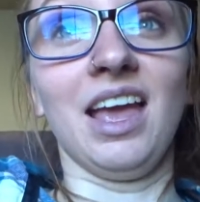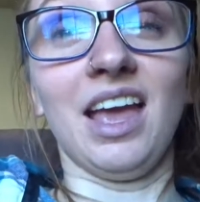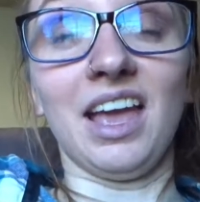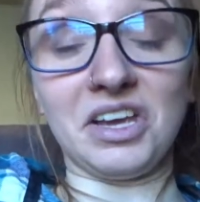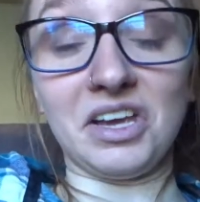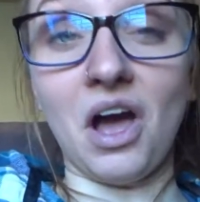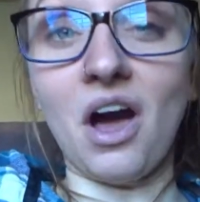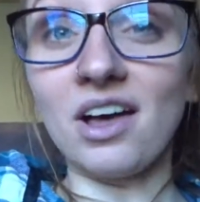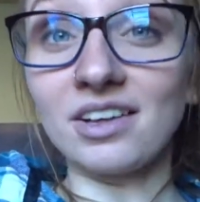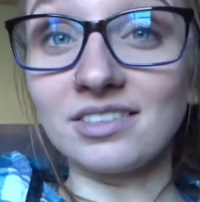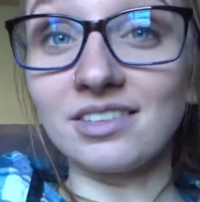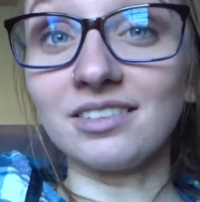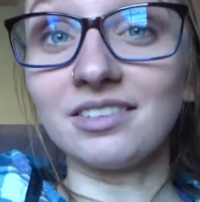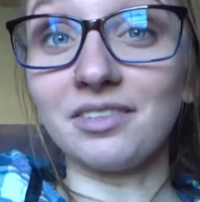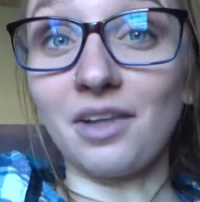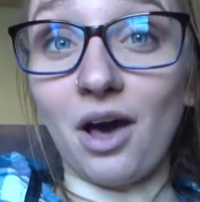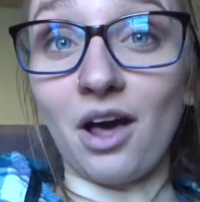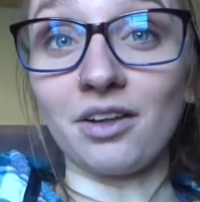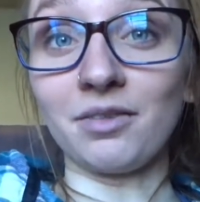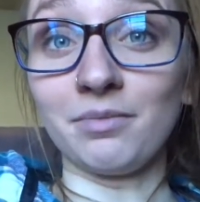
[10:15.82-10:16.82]
it costs a
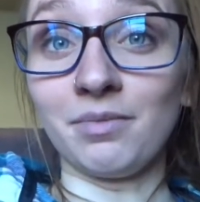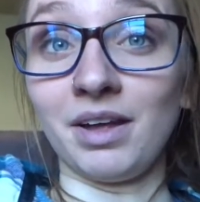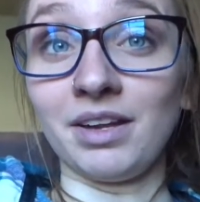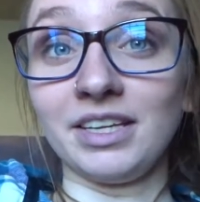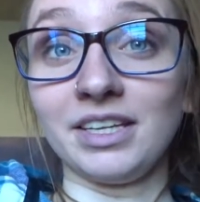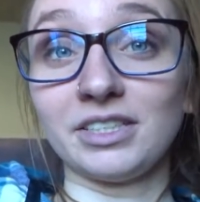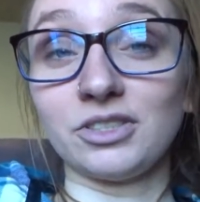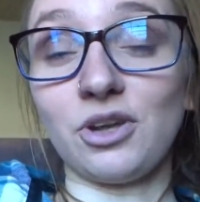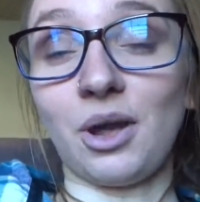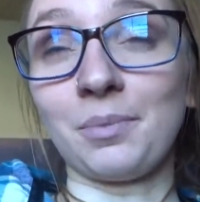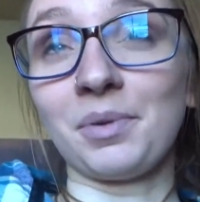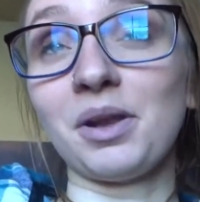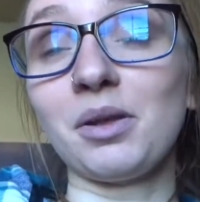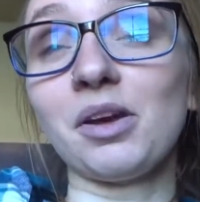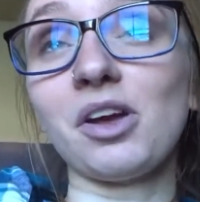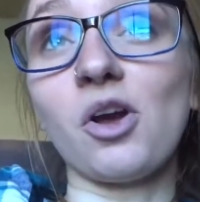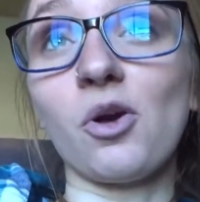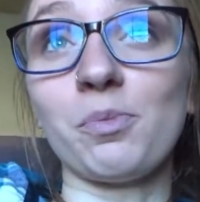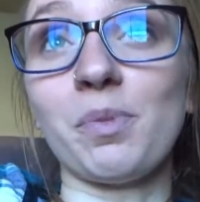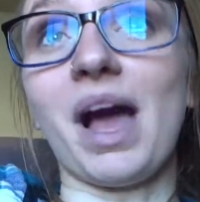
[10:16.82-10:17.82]
lot of money. So I'm
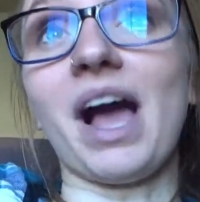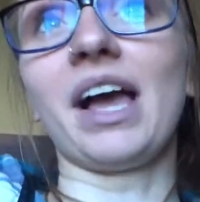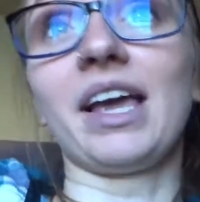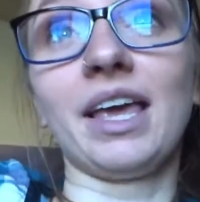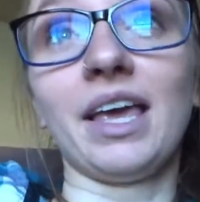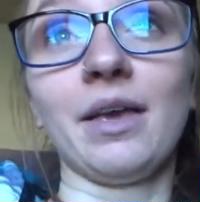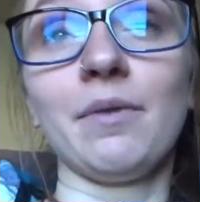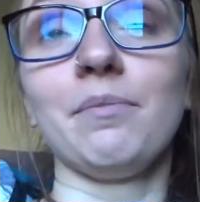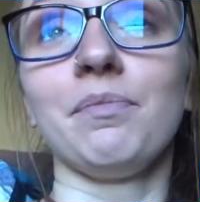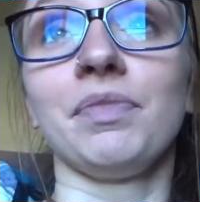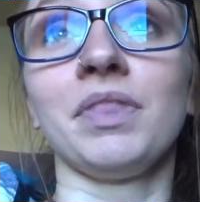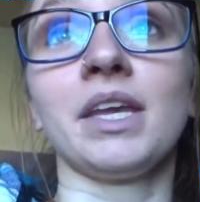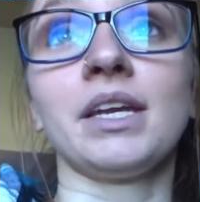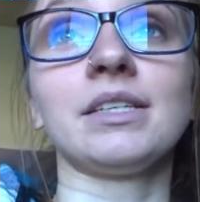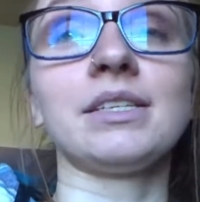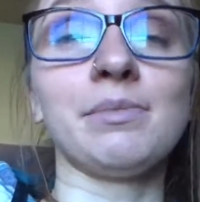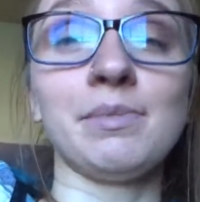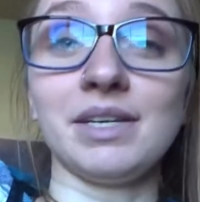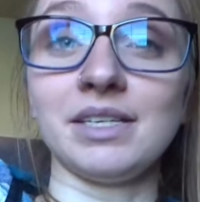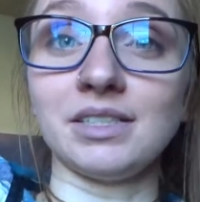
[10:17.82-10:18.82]
gonna go back
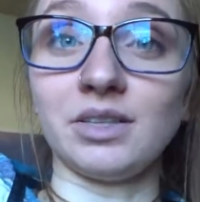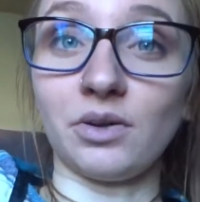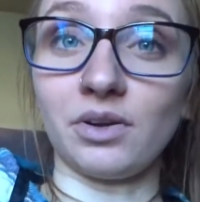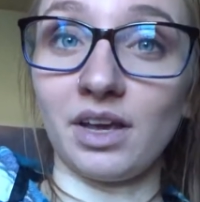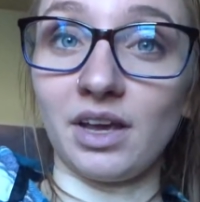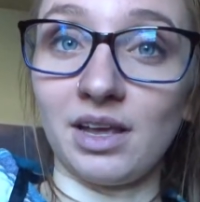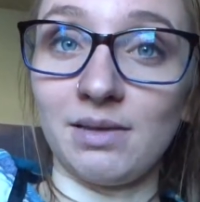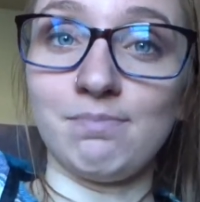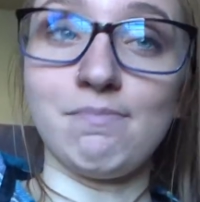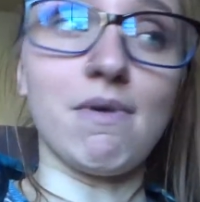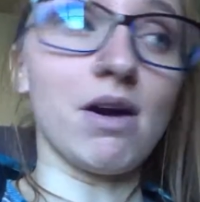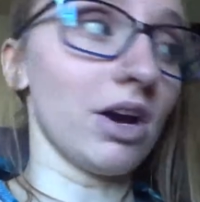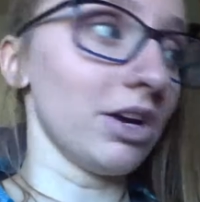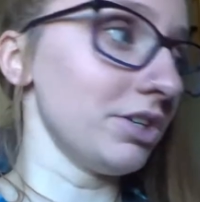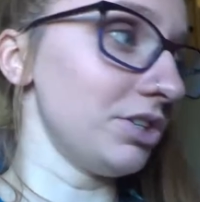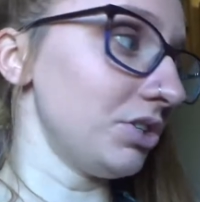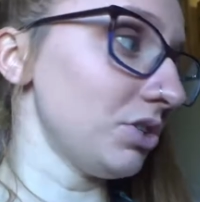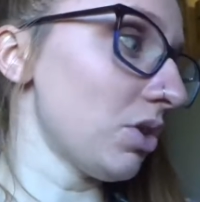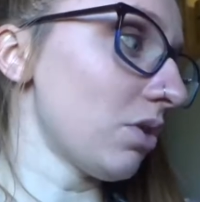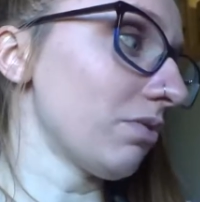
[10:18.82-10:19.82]
to Minnesota in
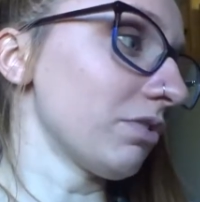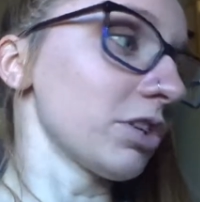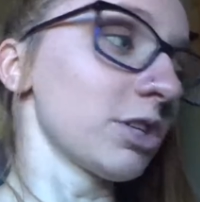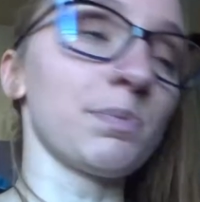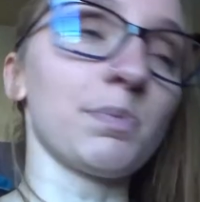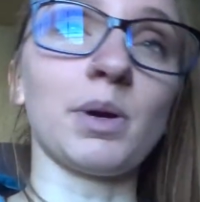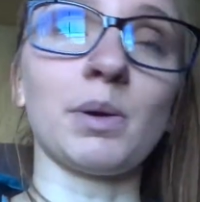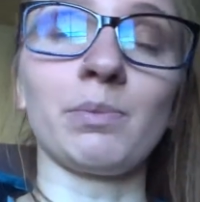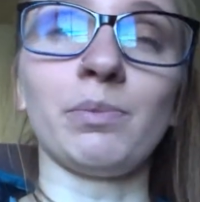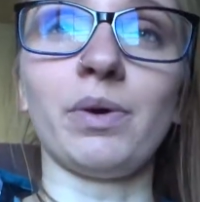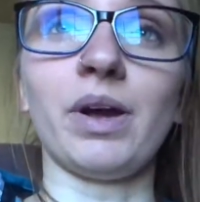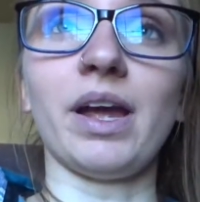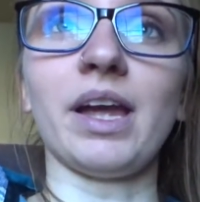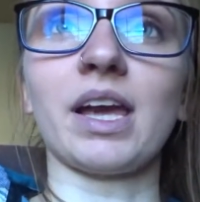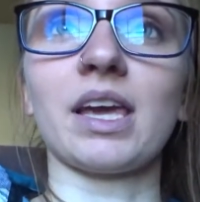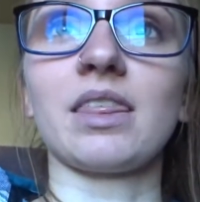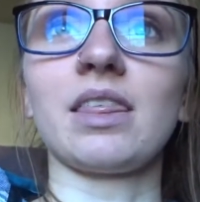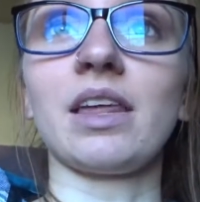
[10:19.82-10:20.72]
March over spring break.